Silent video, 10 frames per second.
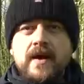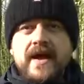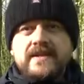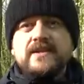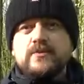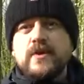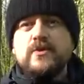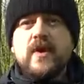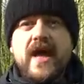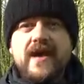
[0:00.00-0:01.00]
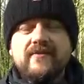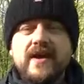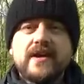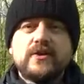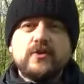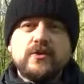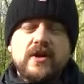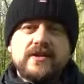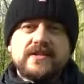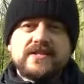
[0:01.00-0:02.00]
And it's when you have a good
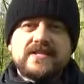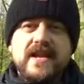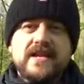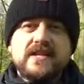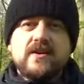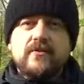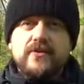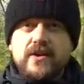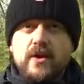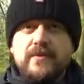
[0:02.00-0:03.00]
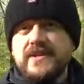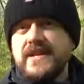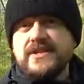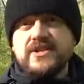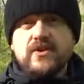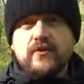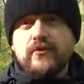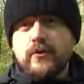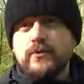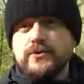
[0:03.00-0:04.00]
understanding of the combination
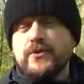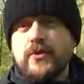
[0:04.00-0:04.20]
of those